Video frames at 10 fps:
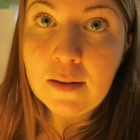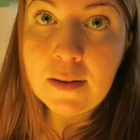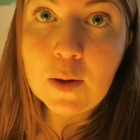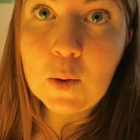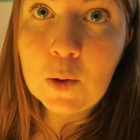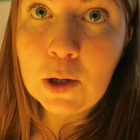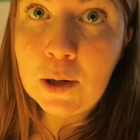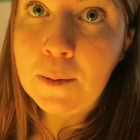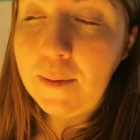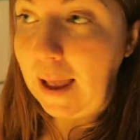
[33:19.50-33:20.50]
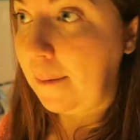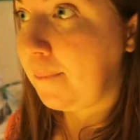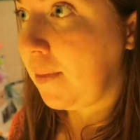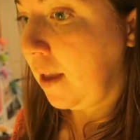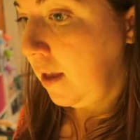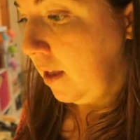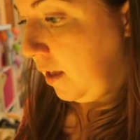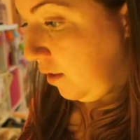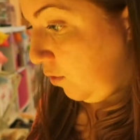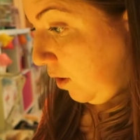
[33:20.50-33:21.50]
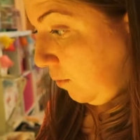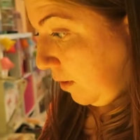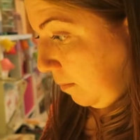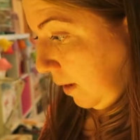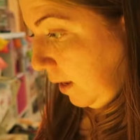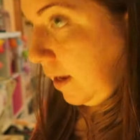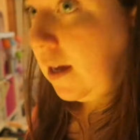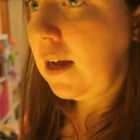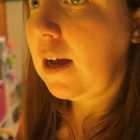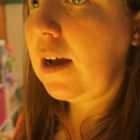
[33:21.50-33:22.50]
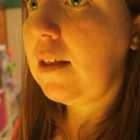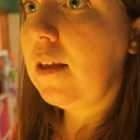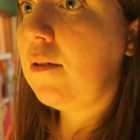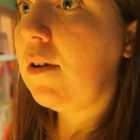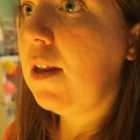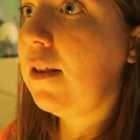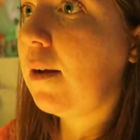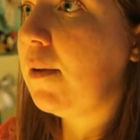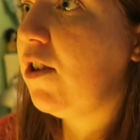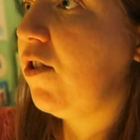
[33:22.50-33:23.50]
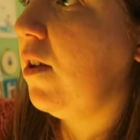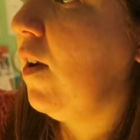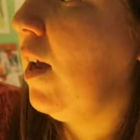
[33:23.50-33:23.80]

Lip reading: so yeah, it's good for me. The only damage there